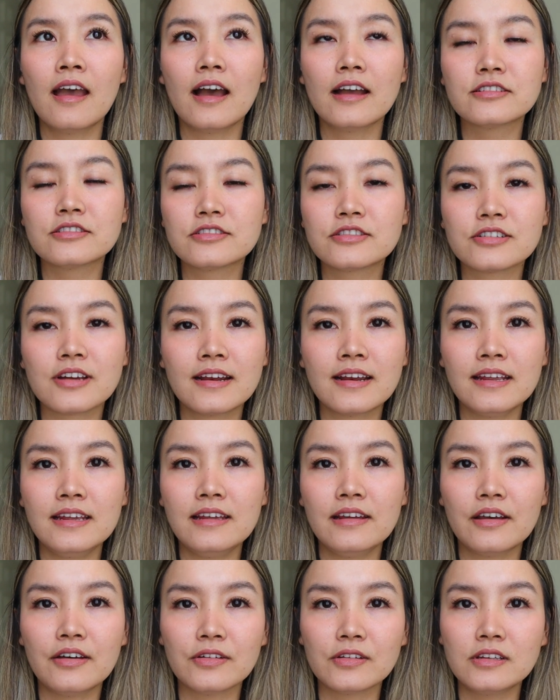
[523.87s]
I just try to
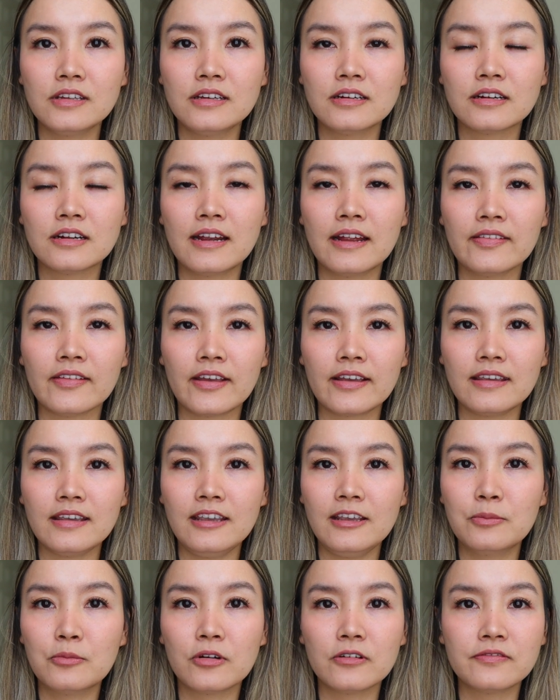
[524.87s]
eat healthier and like
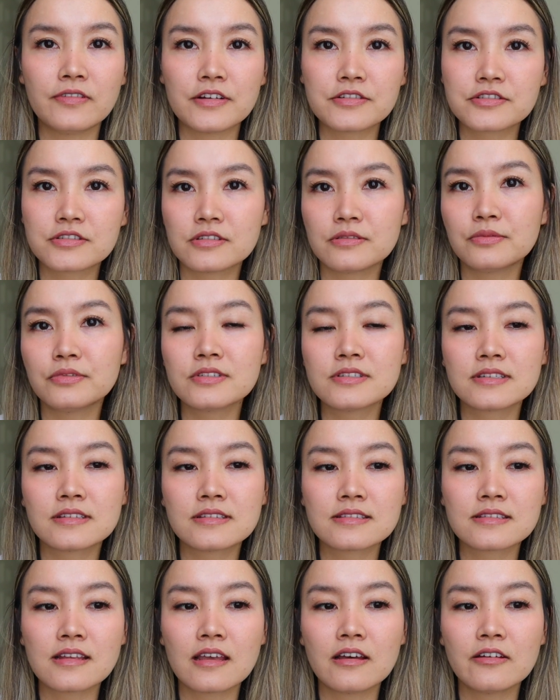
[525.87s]
eat more vegetables
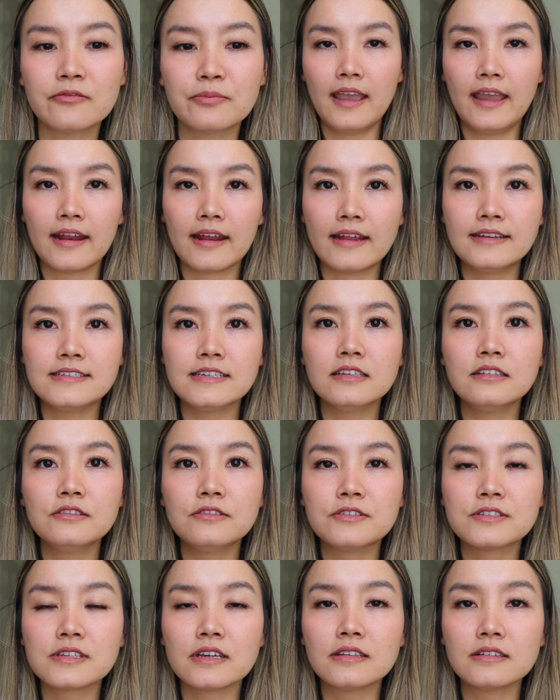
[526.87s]
and stuff, and I did
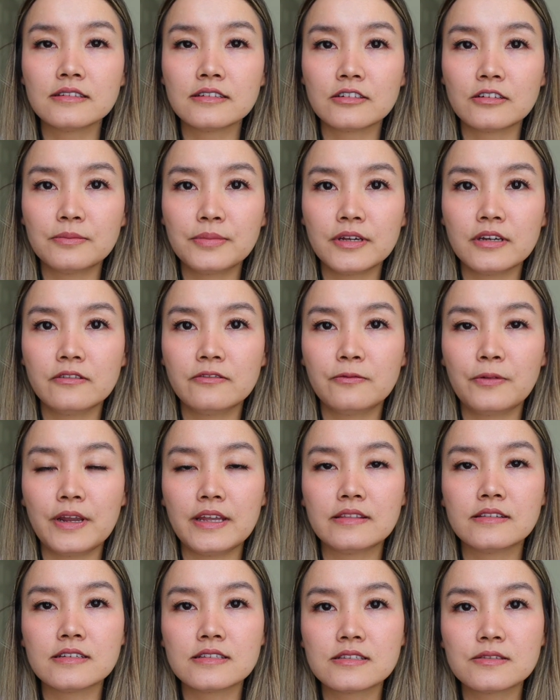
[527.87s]
lose a little bit of
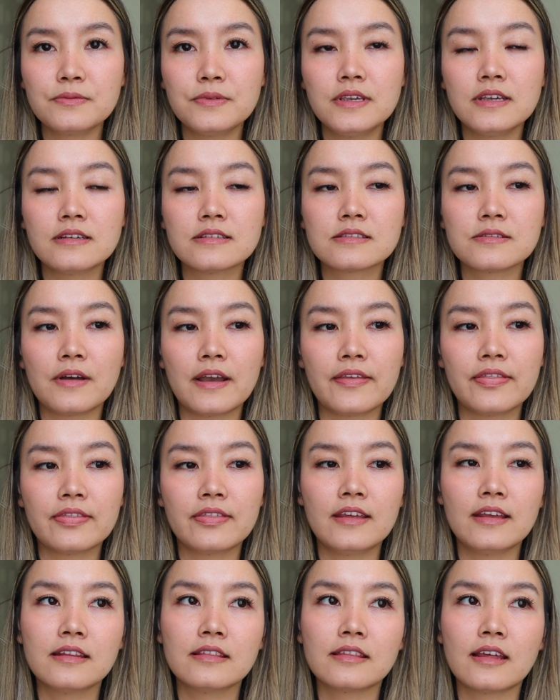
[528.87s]
weight this week, so I
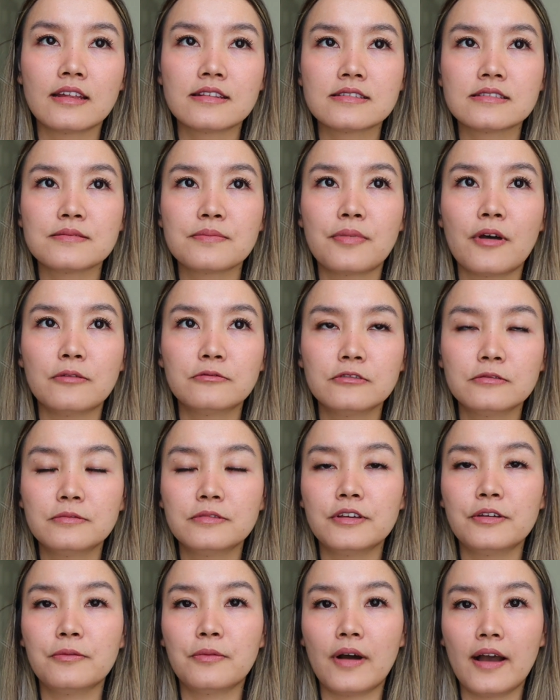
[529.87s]
think that's
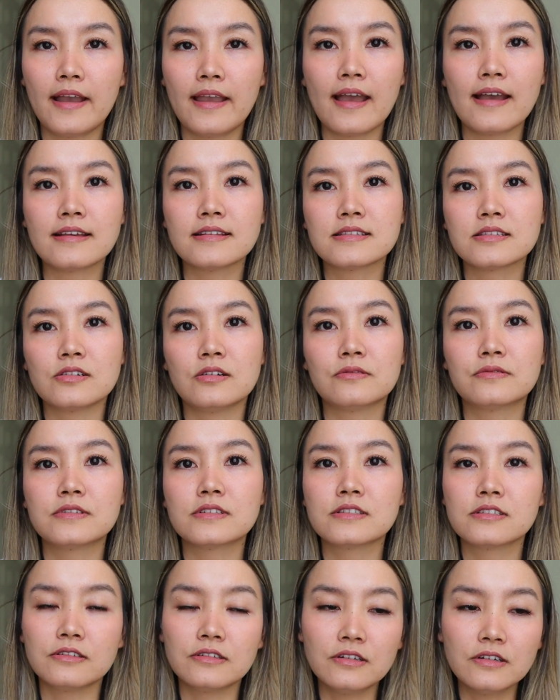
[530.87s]
probably why I saw
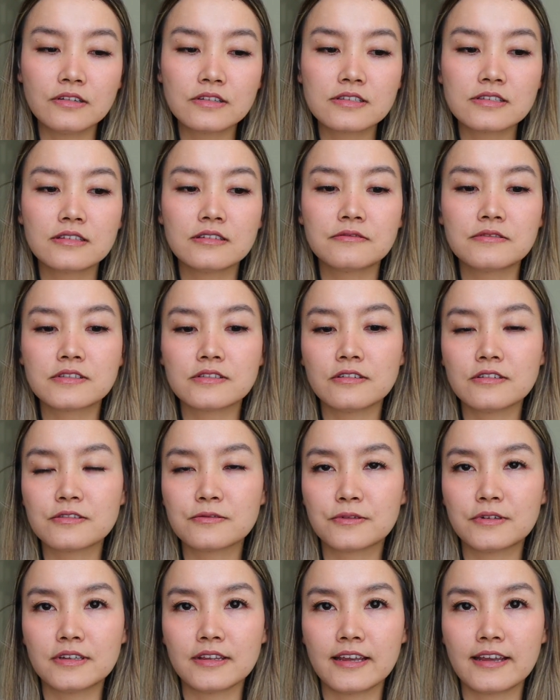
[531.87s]
results. The
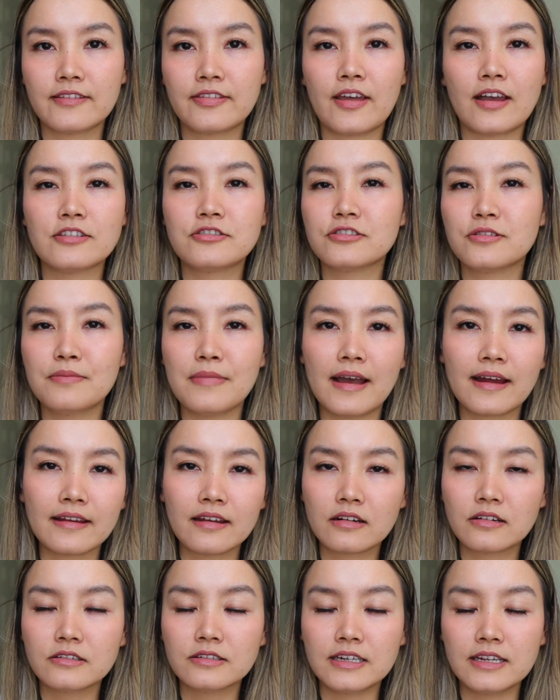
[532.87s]
results weren't like that
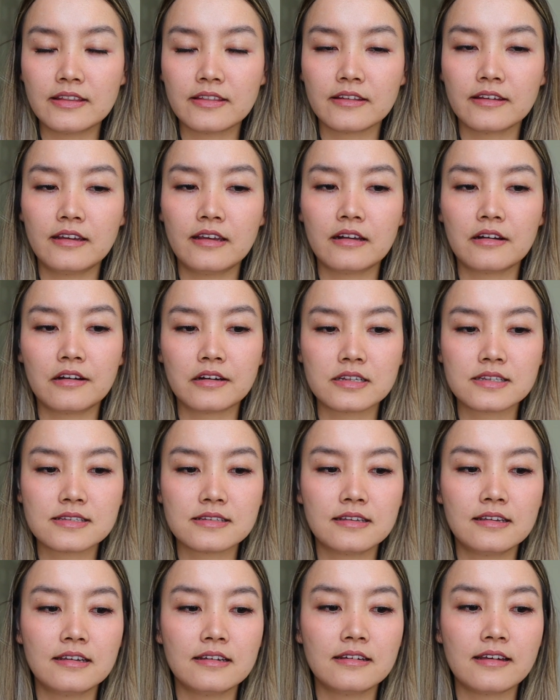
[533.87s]
dramatic or anything,
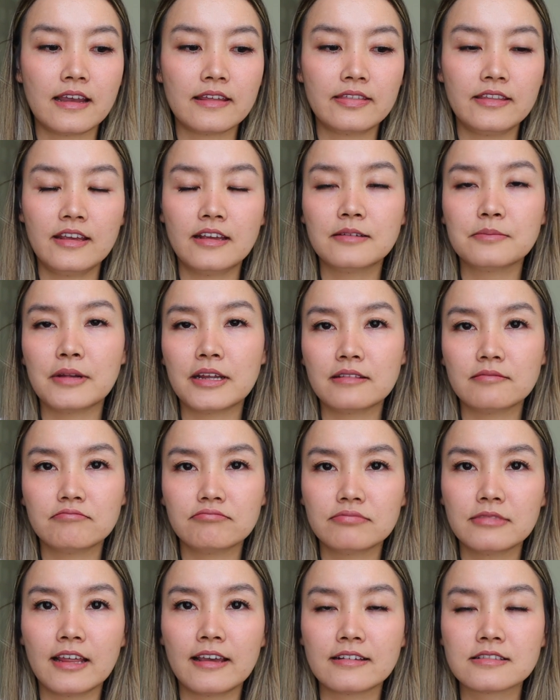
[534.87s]
honestly. I think my
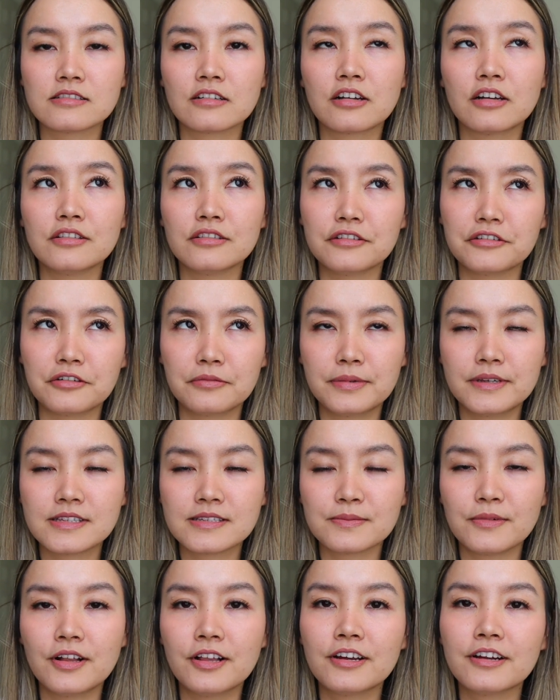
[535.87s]
legs look a little bit
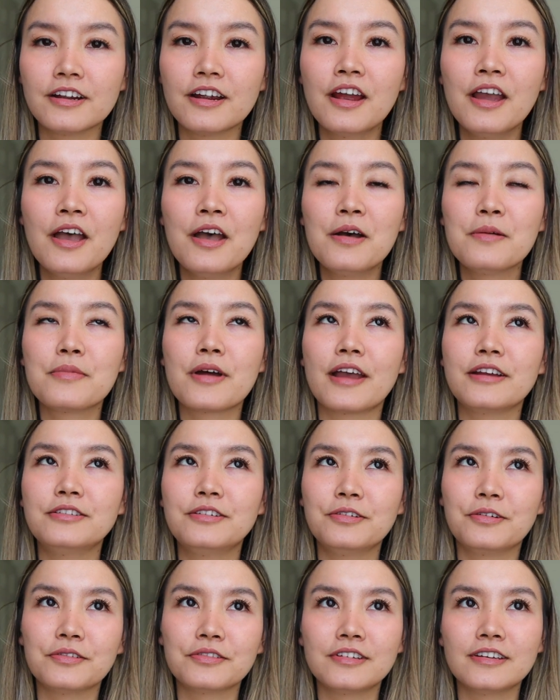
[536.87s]
smaller, but I
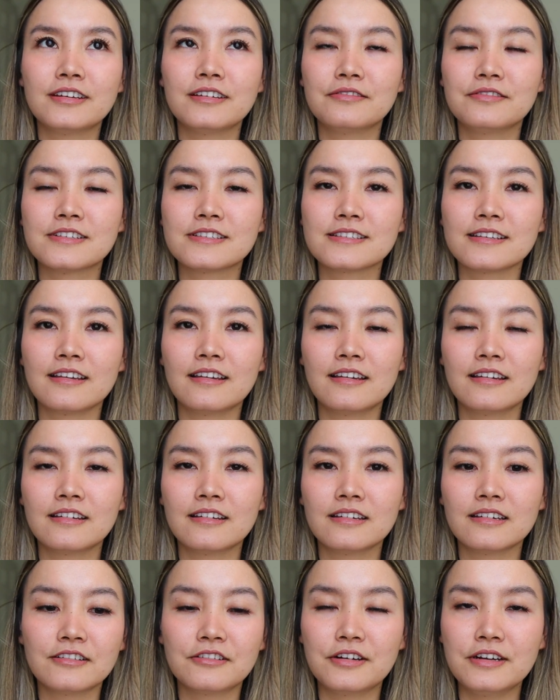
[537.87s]
don't think it was like
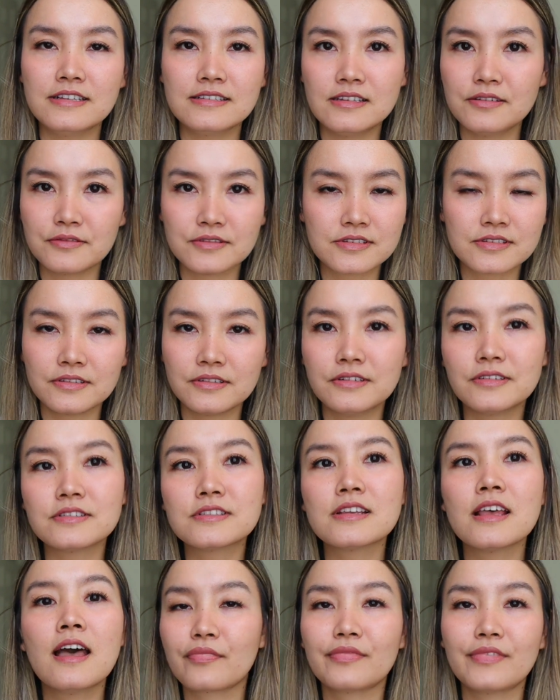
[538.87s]
crazy
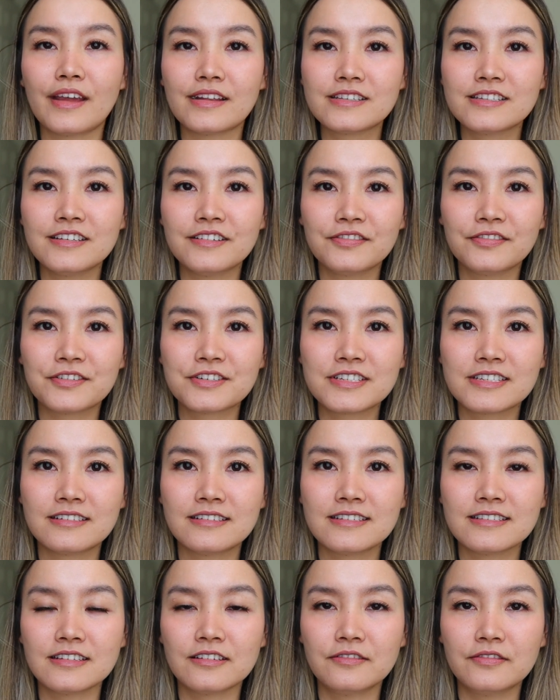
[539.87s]
results. That's it for
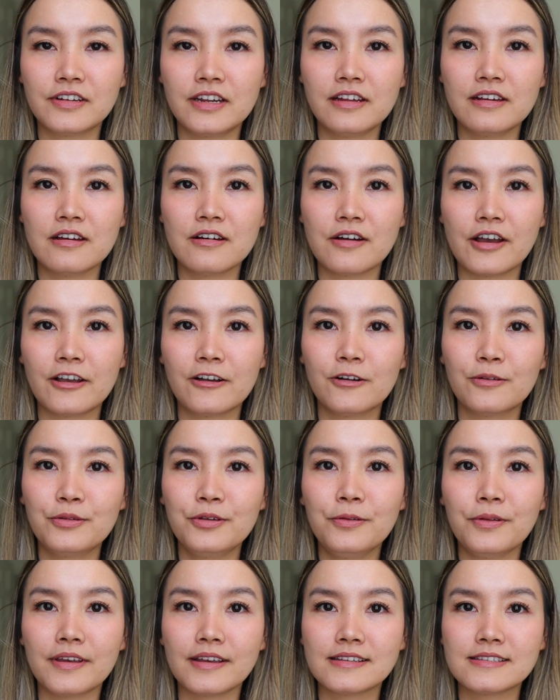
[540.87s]
today's little video. I hope
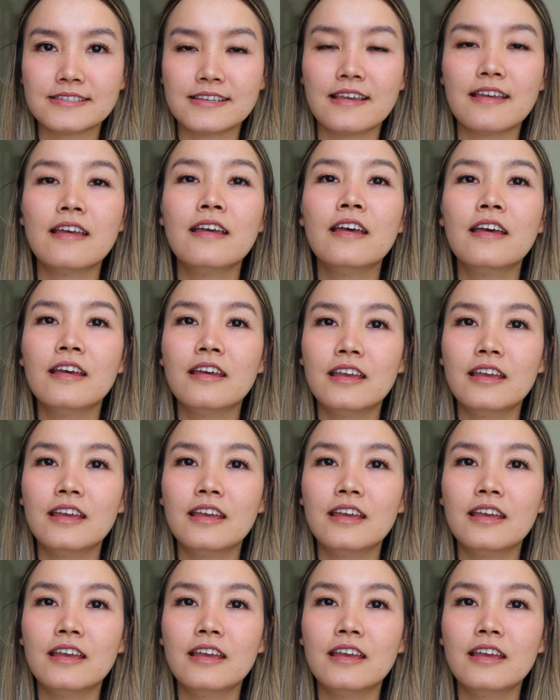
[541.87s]
you liked it.